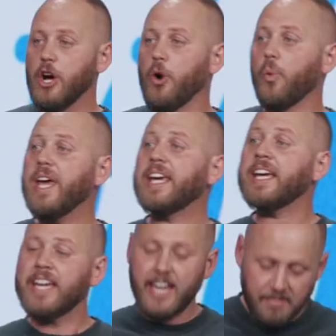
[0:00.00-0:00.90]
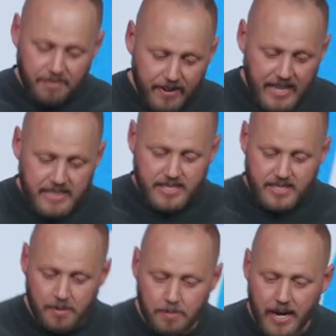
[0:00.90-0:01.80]
we can convince
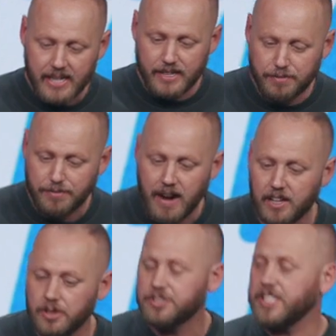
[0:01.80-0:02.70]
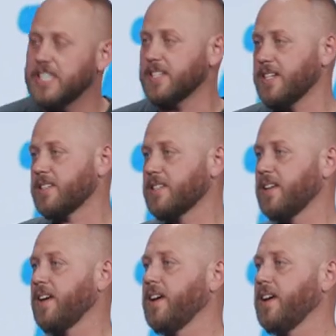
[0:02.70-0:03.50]
somebody to follow Jesus.